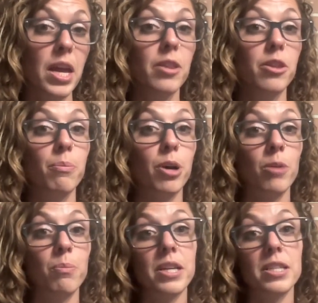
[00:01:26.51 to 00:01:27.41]
The
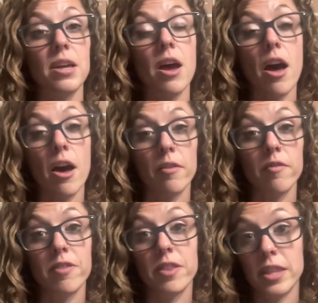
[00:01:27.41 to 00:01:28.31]
purpose of
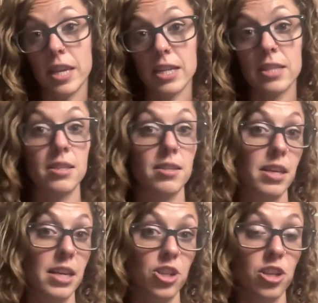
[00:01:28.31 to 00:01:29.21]
this
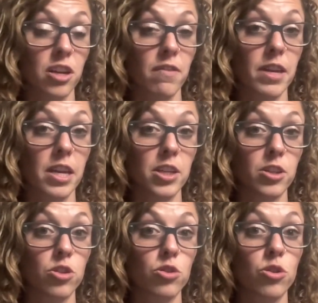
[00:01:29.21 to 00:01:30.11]
initiative
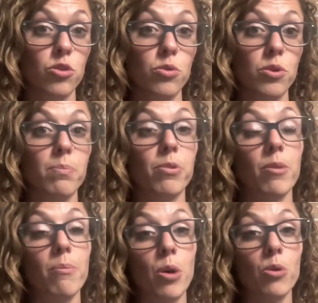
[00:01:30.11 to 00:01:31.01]
is to
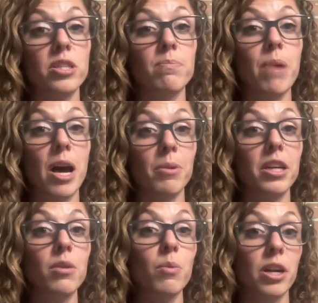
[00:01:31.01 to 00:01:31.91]
promote public
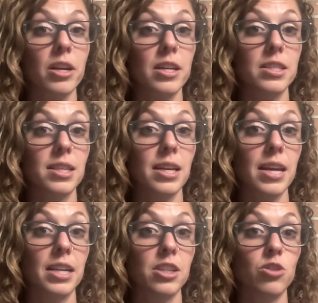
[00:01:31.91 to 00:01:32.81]
awareness
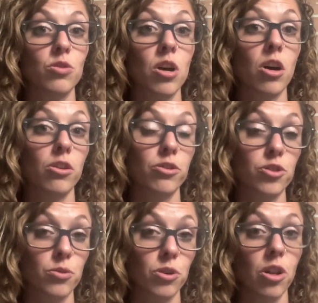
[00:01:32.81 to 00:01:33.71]
connected to
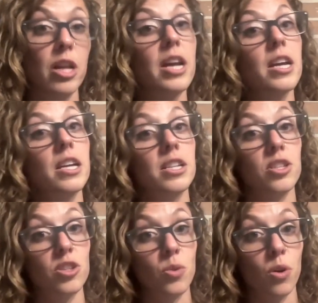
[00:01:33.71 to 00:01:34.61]
cultural,
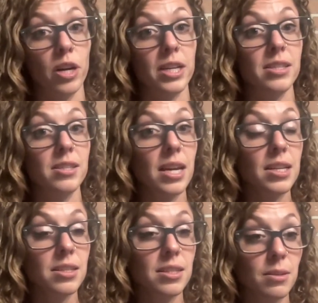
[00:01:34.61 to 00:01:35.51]
historic
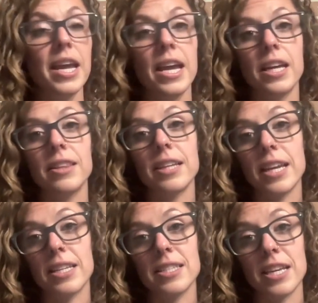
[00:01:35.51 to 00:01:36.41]
sites and the
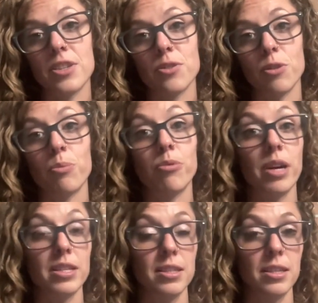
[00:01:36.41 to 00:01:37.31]
ancestral
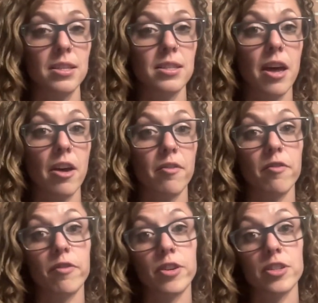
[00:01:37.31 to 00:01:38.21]
presence of
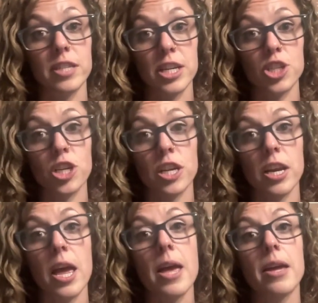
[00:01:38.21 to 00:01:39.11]
First Nation,
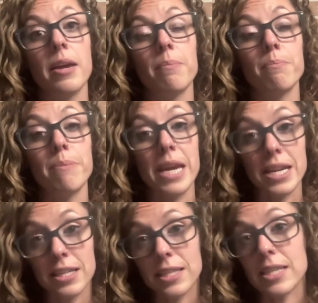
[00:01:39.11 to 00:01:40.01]

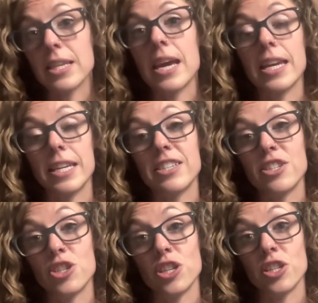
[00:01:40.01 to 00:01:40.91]
Métis, and
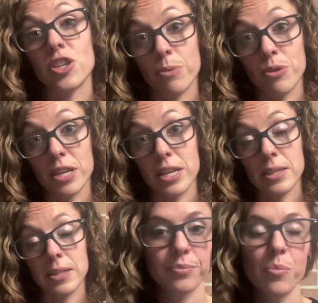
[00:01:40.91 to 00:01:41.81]
Indigenous
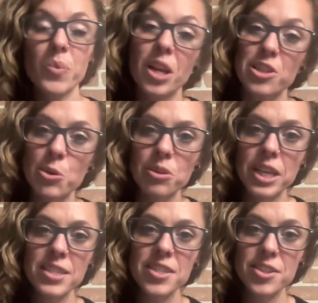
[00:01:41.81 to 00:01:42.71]
communities. So
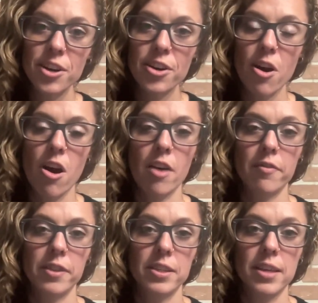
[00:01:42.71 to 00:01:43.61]
let's start
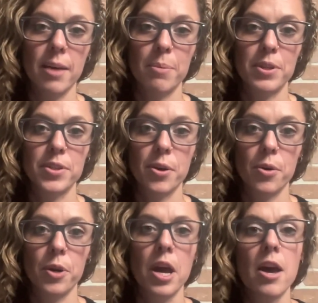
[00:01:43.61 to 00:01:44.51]
off this
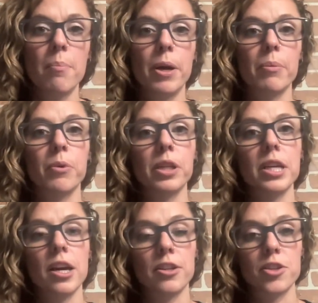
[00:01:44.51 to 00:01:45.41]
episode by really
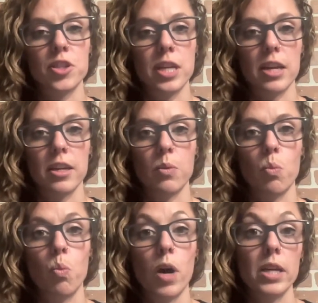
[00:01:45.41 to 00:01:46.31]

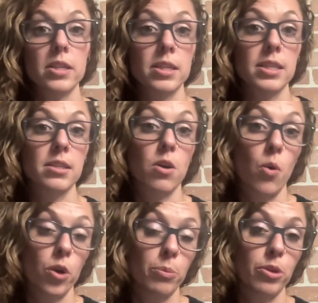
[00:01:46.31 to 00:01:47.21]
understanding what
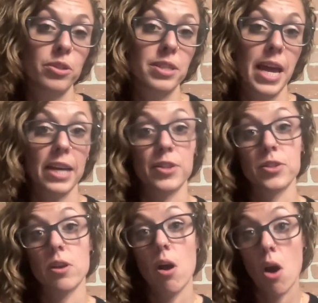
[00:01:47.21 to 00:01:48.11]
decodable texts
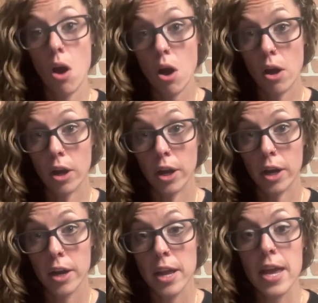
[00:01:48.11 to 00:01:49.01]
are
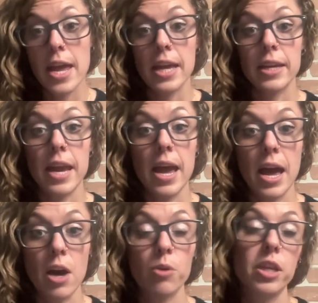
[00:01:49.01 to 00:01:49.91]
and
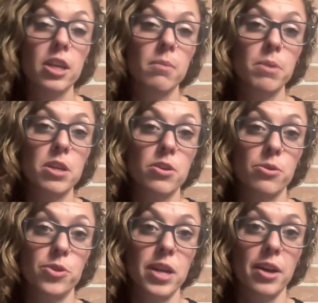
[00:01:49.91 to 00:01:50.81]
how they can be
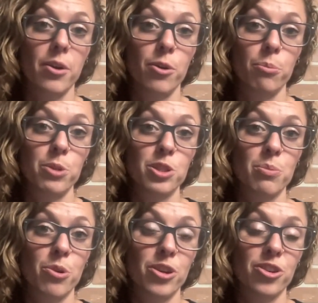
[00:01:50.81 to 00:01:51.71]
used at home to
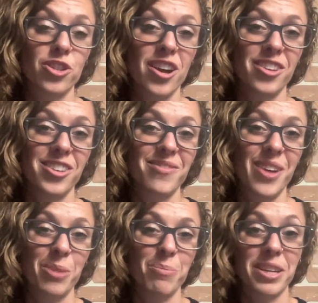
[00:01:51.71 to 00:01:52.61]
support your child in
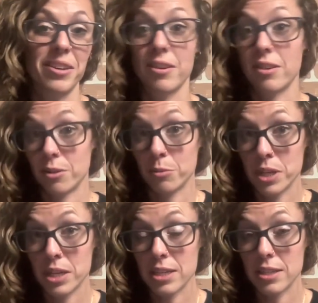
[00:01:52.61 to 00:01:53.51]
developing their
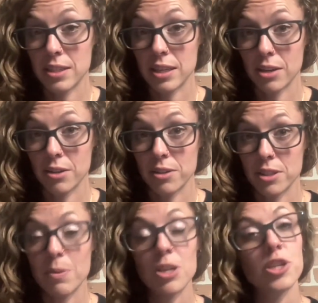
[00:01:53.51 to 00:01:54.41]
reading skills,
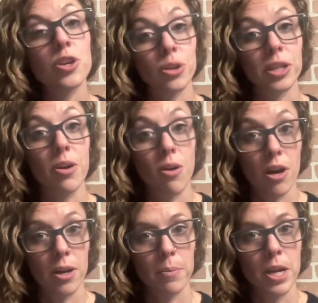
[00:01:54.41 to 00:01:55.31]
especially early
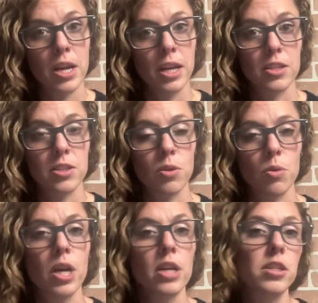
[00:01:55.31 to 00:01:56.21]
on. And so
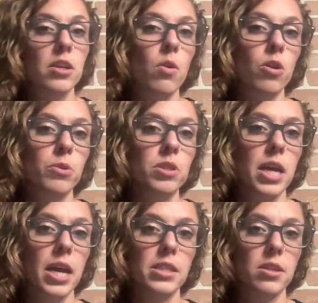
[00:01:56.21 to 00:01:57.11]
decodable
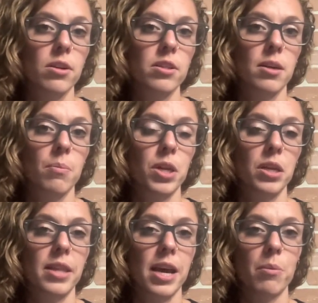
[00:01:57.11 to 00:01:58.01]
texts are something
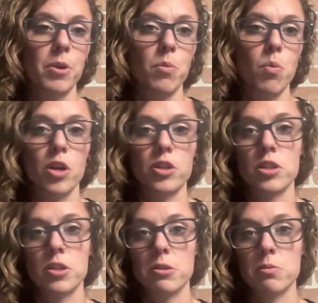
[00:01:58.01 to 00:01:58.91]
that we want to
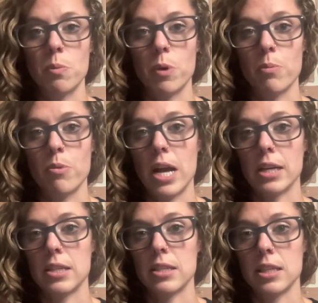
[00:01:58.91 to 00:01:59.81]
use when we are
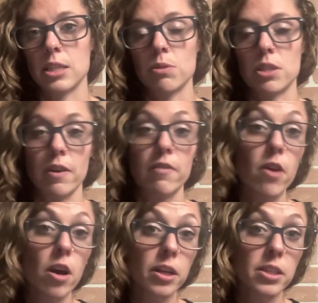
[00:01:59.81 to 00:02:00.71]
practicing specific
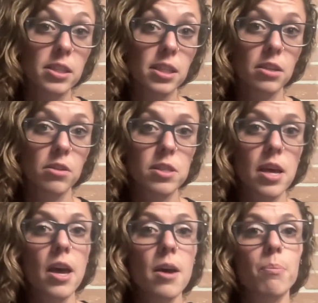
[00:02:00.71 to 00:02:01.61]
phonics skills,
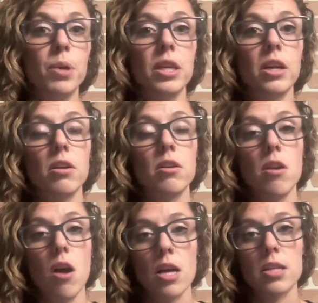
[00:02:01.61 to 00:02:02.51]
but they are
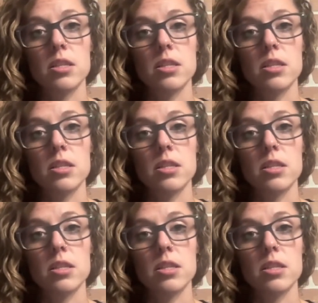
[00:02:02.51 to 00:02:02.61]
not